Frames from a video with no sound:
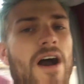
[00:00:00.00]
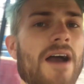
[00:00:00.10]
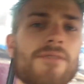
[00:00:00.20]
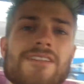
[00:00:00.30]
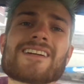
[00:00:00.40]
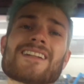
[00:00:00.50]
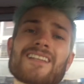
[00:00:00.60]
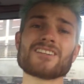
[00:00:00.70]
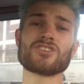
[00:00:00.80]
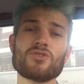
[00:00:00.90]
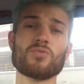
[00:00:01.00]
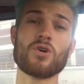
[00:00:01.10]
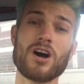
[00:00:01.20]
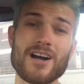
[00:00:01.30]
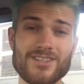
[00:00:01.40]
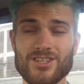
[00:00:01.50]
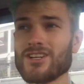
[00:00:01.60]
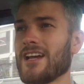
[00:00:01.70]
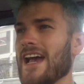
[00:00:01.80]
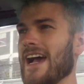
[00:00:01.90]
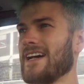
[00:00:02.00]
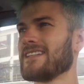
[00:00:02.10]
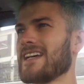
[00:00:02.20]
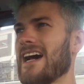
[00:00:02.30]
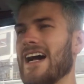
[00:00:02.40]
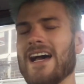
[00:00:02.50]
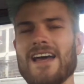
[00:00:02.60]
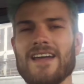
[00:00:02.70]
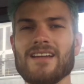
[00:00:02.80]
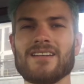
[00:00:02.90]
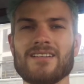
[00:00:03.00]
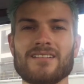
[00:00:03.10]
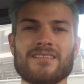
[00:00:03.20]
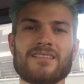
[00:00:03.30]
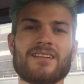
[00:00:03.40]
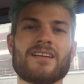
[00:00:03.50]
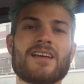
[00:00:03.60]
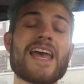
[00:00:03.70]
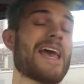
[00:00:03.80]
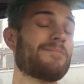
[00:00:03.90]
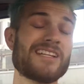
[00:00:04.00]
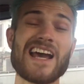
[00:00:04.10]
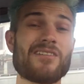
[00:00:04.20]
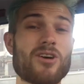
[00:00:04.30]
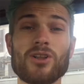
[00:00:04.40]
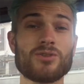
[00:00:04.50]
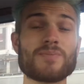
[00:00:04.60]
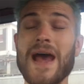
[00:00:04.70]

I was gonna let you watch as I emptied out all those